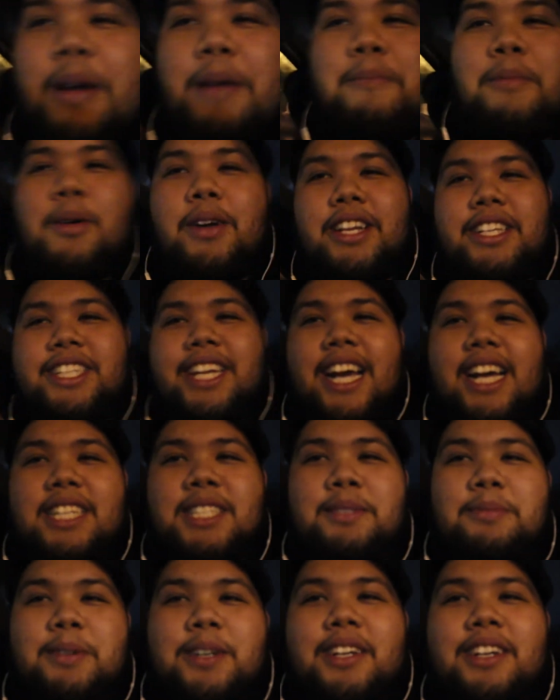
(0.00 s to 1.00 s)
my boy
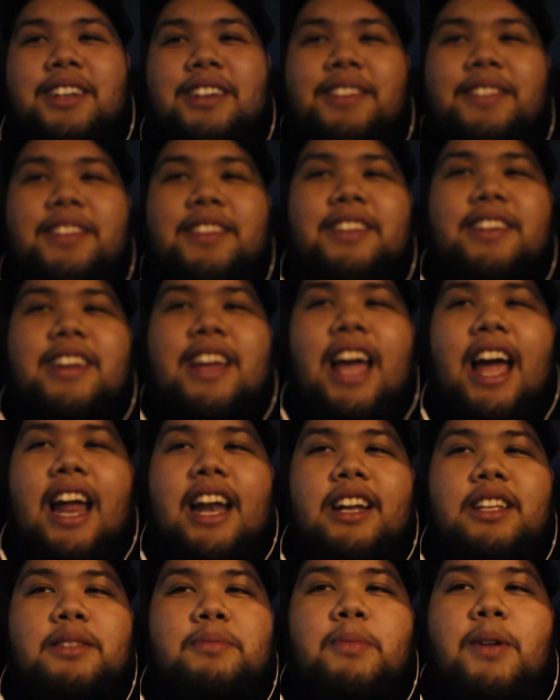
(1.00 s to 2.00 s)
Jasper
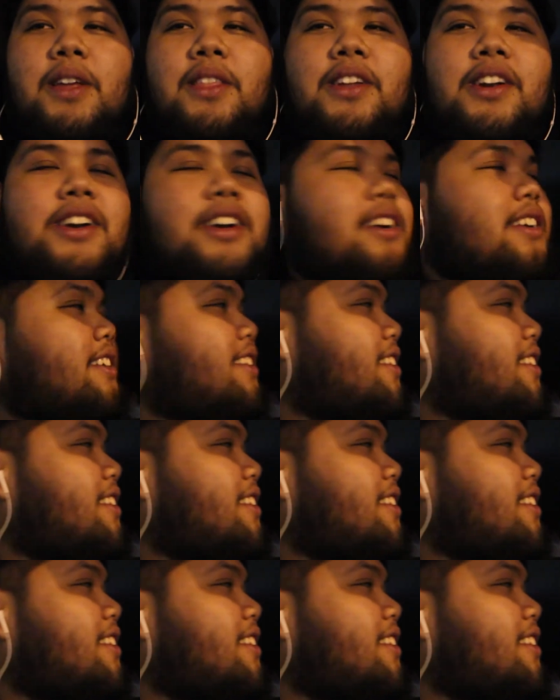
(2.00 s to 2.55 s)
and his brother